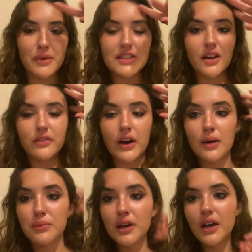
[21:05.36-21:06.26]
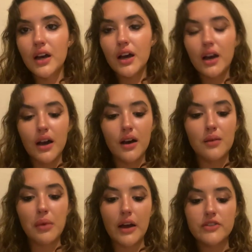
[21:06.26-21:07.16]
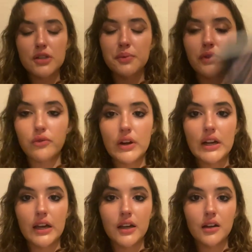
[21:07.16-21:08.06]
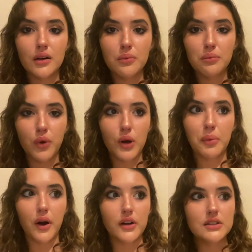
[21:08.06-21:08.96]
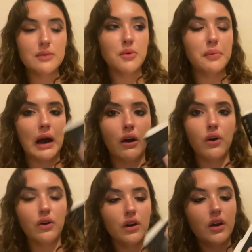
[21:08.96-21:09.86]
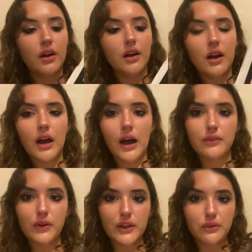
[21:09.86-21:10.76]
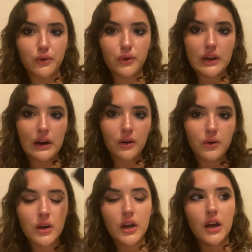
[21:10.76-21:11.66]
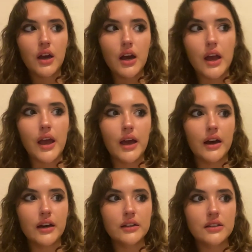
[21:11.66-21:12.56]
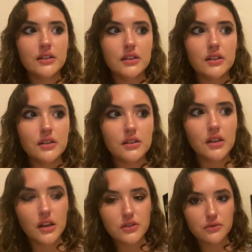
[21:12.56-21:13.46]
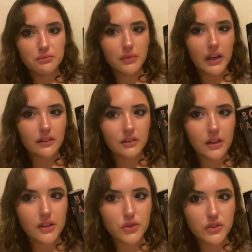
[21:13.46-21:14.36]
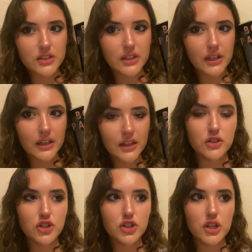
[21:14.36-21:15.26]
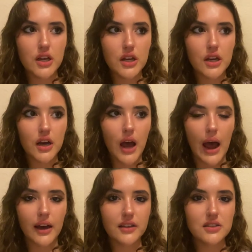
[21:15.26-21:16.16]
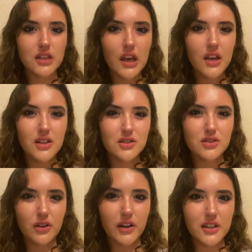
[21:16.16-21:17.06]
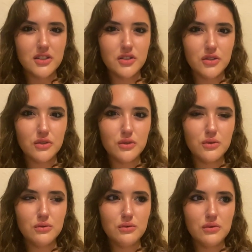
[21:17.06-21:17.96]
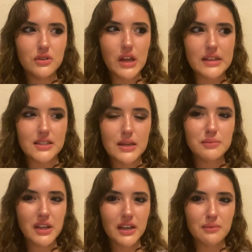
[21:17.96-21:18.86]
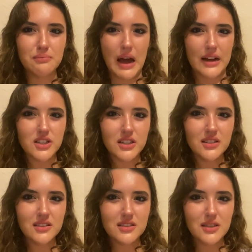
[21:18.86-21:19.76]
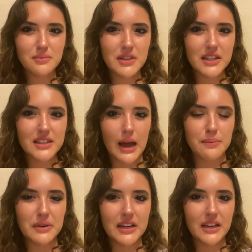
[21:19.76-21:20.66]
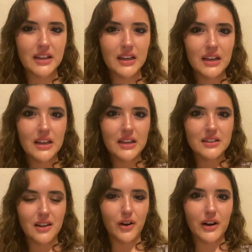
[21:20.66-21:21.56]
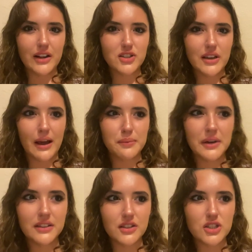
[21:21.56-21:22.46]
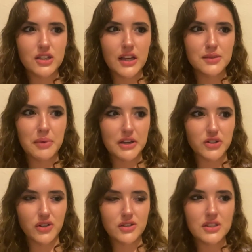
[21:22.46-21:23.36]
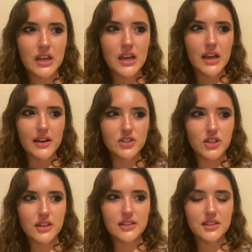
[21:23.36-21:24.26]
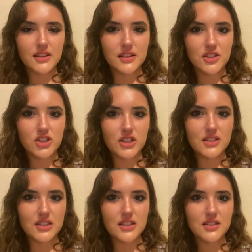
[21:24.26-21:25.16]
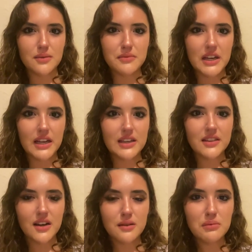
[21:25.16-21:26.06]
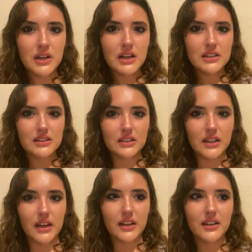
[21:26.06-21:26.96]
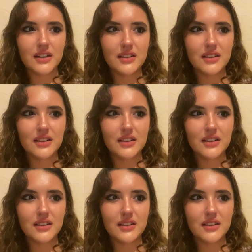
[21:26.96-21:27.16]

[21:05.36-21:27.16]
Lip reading: myself up. I've just been reading Boy Parts. I'm about halfway through now, and it's getting interesting. She has started to, it seems like, imagine some things happening that aren't actually happening. Like, she takes pictures and she thinks that she sees something in them that like